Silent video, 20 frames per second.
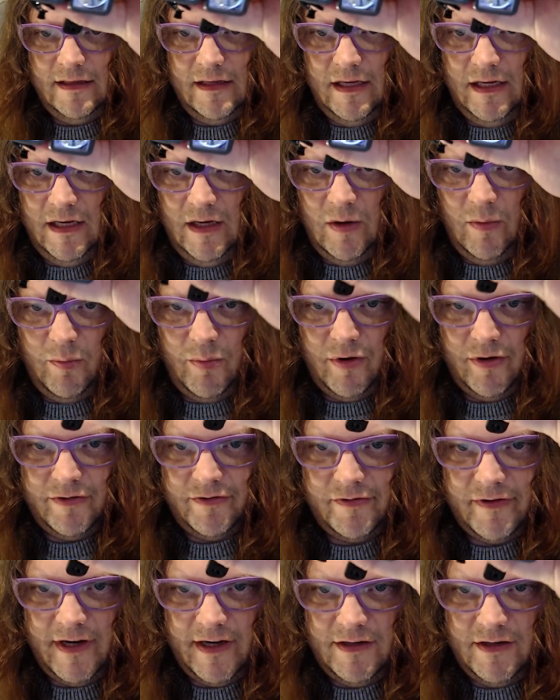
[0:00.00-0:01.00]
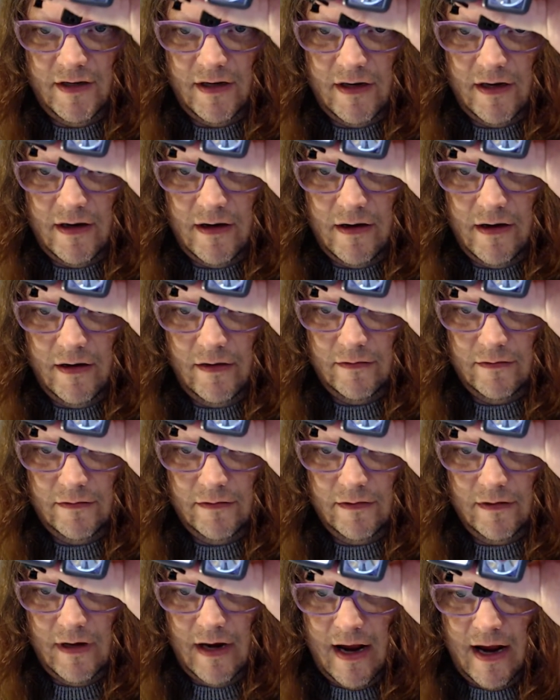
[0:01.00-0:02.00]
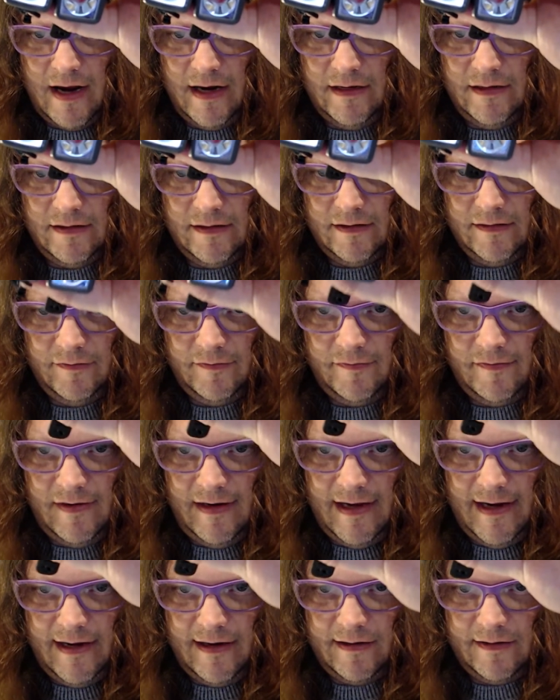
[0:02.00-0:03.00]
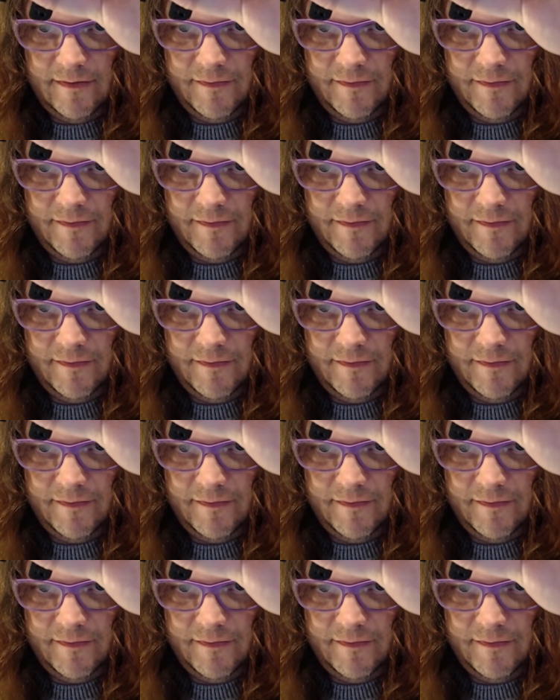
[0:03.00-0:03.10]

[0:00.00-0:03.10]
the Bontrager Ion and Flare.